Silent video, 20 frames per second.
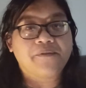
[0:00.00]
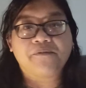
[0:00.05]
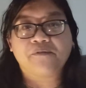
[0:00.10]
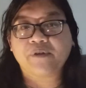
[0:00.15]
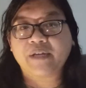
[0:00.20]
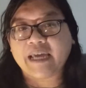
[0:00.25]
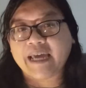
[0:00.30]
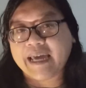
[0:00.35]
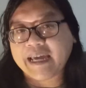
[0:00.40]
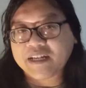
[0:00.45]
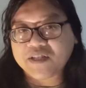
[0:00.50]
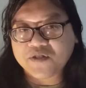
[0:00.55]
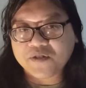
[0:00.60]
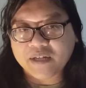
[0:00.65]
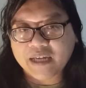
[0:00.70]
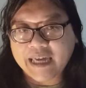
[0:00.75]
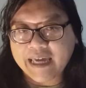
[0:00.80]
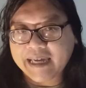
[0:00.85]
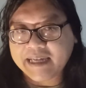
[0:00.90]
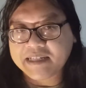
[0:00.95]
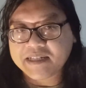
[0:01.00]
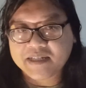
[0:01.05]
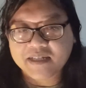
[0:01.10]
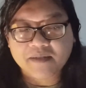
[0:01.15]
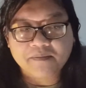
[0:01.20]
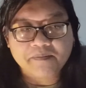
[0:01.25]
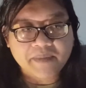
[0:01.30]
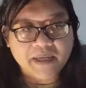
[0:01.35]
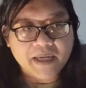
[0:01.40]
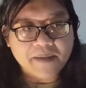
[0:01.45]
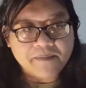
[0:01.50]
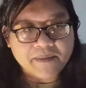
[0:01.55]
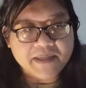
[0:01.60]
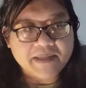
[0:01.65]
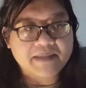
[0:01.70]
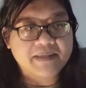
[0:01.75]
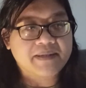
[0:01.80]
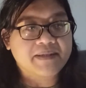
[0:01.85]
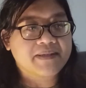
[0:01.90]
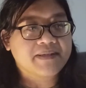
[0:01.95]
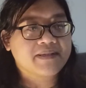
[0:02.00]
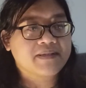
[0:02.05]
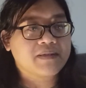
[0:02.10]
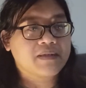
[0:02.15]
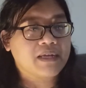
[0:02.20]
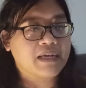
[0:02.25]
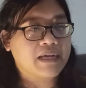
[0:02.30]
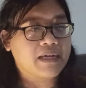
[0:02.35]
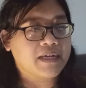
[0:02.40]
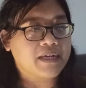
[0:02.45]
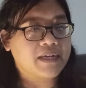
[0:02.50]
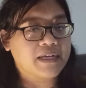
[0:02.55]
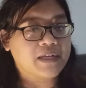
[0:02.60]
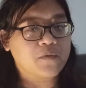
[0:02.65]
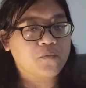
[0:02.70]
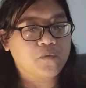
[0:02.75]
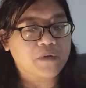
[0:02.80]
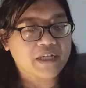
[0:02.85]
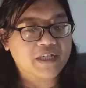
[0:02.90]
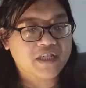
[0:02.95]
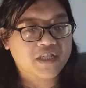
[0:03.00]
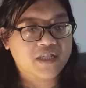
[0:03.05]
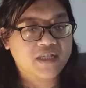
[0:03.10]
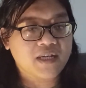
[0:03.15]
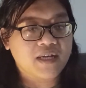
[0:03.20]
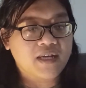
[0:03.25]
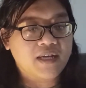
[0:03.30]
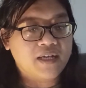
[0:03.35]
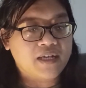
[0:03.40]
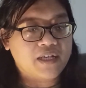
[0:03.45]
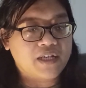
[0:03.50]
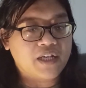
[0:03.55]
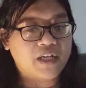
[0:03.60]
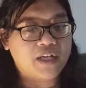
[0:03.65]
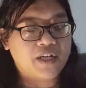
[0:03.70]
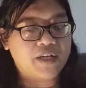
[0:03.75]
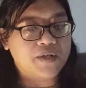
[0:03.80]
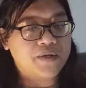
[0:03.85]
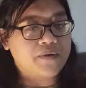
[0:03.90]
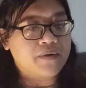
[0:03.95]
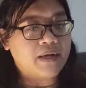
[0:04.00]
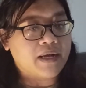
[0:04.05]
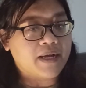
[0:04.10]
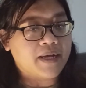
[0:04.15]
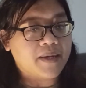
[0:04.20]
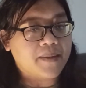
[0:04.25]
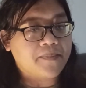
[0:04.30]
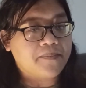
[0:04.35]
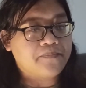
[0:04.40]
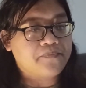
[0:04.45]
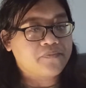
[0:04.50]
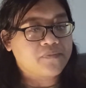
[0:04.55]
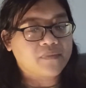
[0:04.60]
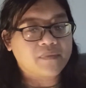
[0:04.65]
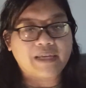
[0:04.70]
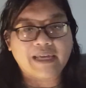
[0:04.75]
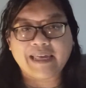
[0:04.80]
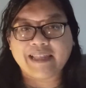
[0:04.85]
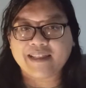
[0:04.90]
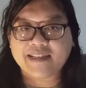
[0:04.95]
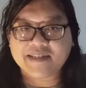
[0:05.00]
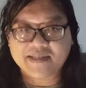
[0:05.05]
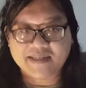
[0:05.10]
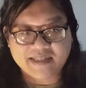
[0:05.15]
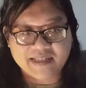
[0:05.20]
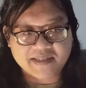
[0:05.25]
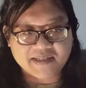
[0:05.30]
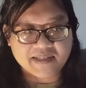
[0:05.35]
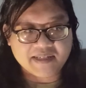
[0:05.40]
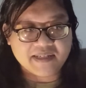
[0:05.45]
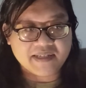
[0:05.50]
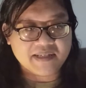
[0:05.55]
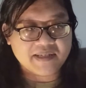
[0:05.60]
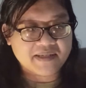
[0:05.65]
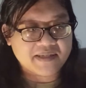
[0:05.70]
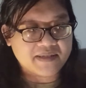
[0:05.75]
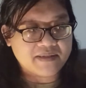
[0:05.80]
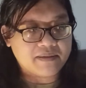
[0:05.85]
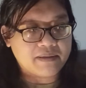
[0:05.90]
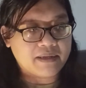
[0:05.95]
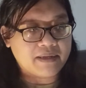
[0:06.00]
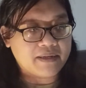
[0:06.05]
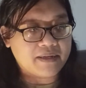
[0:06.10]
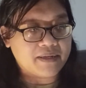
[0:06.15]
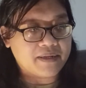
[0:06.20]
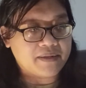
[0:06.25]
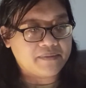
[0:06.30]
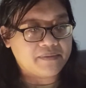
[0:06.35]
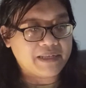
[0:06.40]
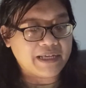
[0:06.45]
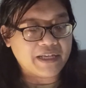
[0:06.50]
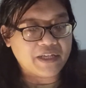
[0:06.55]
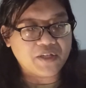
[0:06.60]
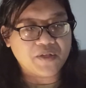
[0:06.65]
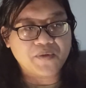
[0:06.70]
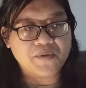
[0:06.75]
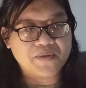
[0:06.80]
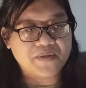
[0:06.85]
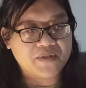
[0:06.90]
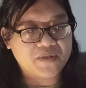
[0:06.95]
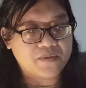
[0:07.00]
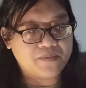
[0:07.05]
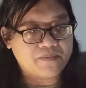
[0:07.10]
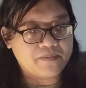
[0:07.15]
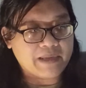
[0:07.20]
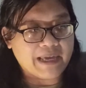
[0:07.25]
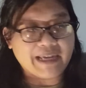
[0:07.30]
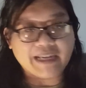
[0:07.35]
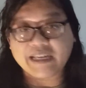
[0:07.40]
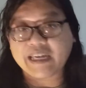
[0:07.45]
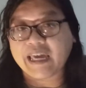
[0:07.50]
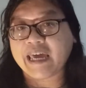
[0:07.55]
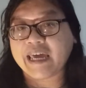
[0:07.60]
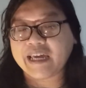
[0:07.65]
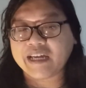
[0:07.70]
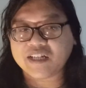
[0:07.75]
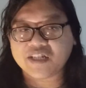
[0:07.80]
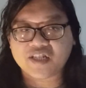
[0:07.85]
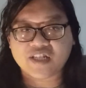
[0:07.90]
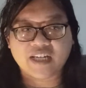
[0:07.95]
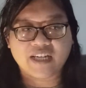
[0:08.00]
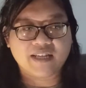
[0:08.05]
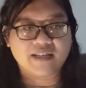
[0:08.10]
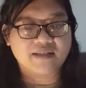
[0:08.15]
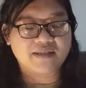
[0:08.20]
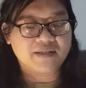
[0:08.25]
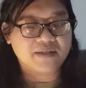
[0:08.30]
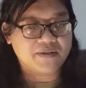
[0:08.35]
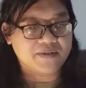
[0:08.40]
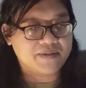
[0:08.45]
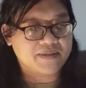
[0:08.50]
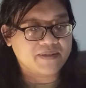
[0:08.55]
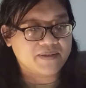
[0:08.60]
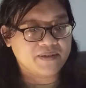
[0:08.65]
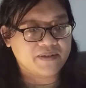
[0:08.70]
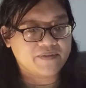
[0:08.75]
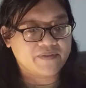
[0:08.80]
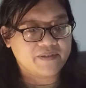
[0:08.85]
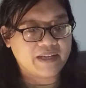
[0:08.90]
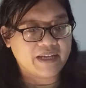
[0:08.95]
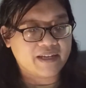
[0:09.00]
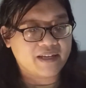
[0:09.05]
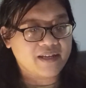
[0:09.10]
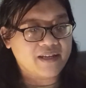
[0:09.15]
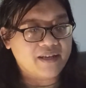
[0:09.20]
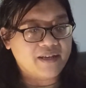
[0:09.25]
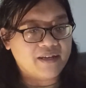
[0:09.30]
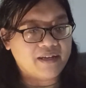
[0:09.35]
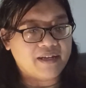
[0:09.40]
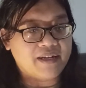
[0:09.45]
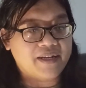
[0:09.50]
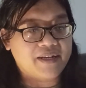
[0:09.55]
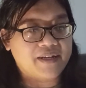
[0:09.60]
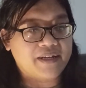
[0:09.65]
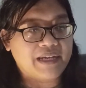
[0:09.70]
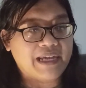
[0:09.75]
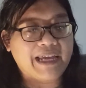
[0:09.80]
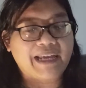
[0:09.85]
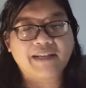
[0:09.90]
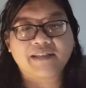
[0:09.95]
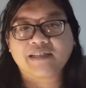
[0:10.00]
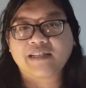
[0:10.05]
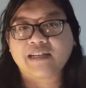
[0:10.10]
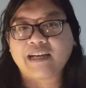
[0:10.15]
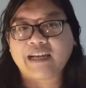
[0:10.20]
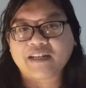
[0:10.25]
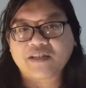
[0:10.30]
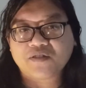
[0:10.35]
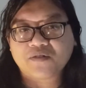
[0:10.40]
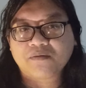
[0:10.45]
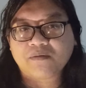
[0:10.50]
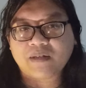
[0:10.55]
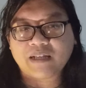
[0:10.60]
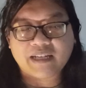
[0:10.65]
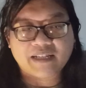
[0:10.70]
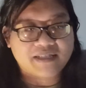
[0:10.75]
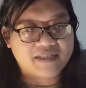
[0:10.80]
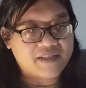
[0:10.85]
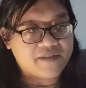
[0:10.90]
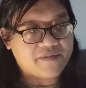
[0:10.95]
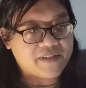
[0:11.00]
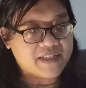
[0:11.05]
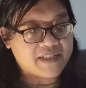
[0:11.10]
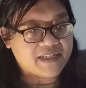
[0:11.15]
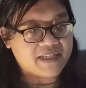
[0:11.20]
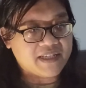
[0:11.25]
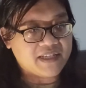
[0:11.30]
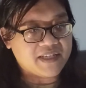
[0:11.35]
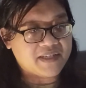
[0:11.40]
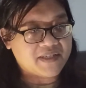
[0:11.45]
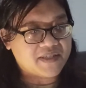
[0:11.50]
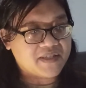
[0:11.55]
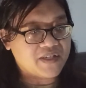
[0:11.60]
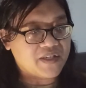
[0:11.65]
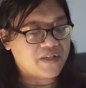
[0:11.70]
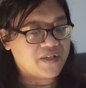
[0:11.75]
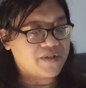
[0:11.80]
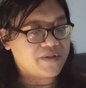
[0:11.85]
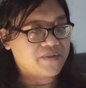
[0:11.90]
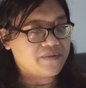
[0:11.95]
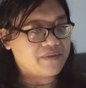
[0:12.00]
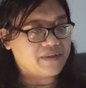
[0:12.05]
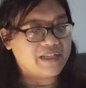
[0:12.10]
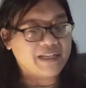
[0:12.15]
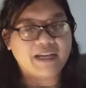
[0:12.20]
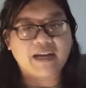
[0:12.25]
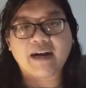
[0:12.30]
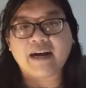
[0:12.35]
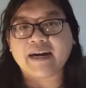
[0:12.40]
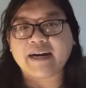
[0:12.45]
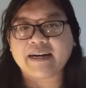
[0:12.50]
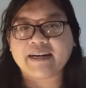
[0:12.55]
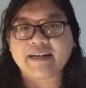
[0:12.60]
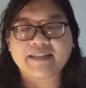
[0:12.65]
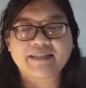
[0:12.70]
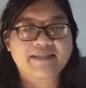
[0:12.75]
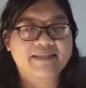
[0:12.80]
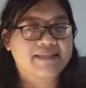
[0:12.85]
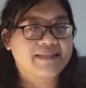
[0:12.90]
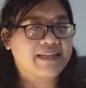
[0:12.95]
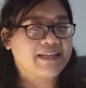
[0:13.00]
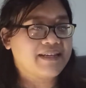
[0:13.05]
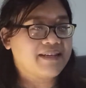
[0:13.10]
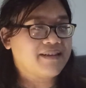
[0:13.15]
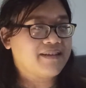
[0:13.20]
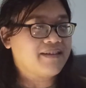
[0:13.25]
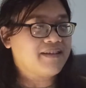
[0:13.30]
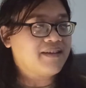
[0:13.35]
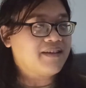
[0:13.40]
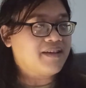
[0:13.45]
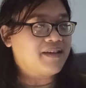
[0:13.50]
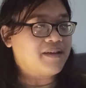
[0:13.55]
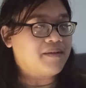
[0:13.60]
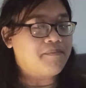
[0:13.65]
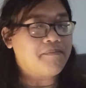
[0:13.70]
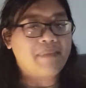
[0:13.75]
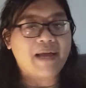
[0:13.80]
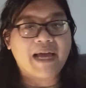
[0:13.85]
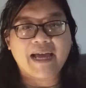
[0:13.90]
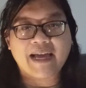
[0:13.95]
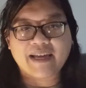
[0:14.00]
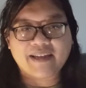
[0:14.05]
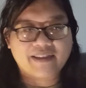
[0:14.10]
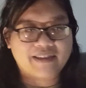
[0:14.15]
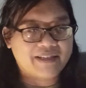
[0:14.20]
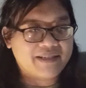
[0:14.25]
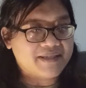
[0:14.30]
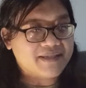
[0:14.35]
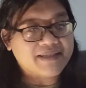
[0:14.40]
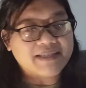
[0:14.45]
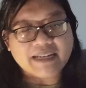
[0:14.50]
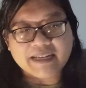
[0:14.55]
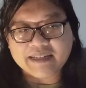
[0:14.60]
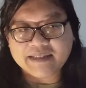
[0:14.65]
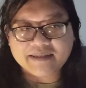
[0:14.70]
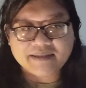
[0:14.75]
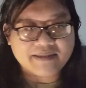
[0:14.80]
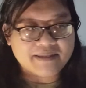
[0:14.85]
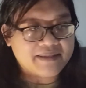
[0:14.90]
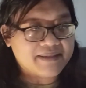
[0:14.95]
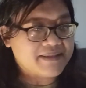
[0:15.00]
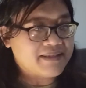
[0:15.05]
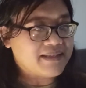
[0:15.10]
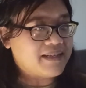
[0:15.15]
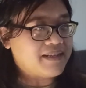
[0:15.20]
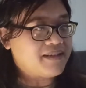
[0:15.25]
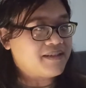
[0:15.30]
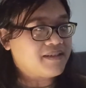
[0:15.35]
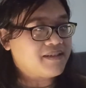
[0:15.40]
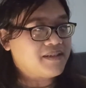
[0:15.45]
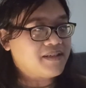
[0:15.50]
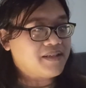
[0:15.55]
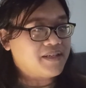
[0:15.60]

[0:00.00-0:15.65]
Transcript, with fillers: re-education purposes, uh, in which, you know, um, in the cities uh, they used to engage in, you know, sort of like uh, intellectual activities, you know, the arts and math and sciences and,